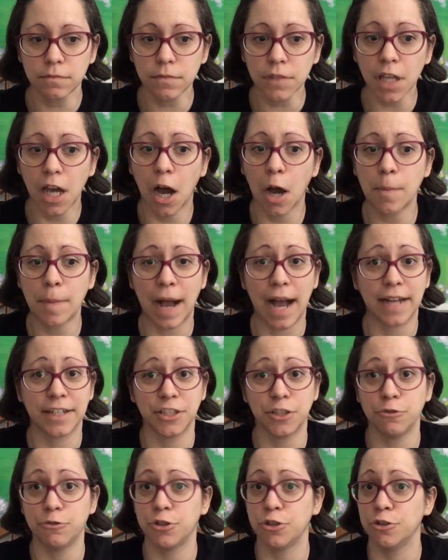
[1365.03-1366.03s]
on
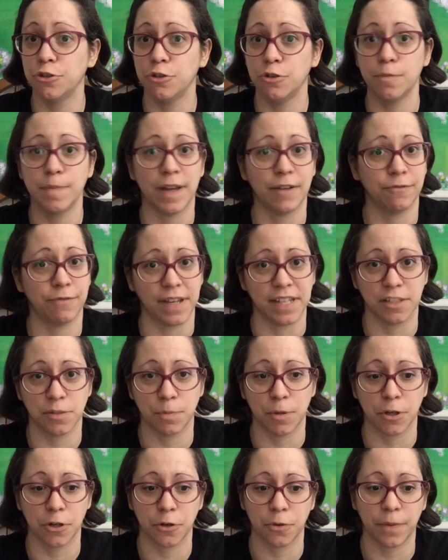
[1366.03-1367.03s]
YouTube and
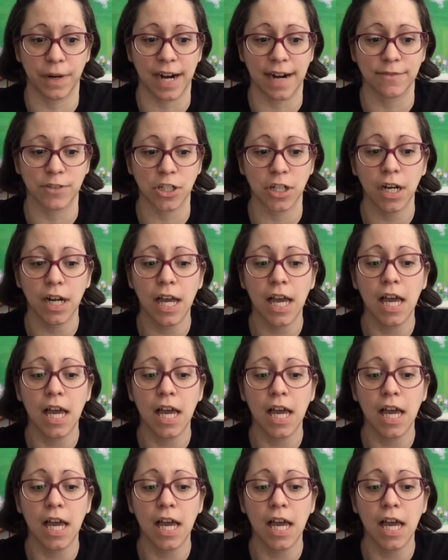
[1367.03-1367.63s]
Facebook or whatever.